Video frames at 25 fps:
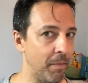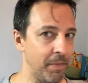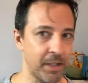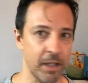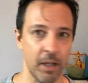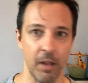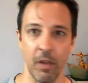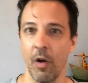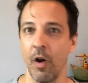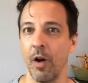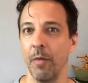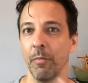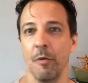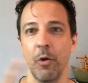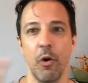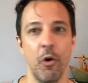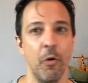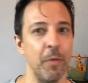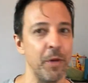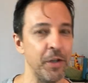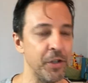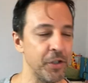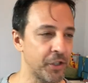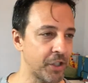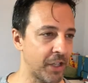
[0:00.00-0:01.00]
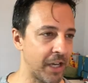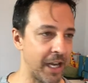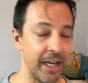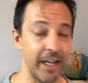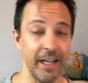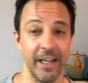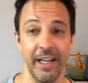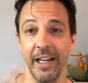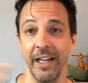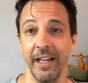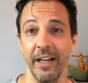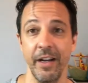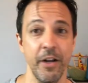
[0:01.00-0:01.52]
It's a long poem, and you just got to
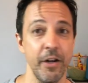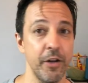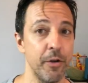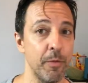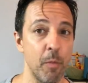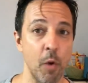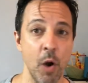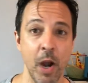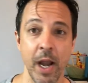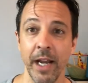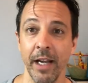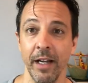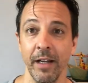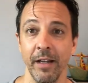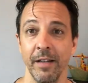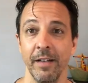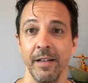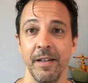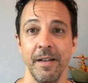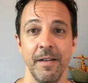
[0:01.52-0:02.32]
get it in your brain.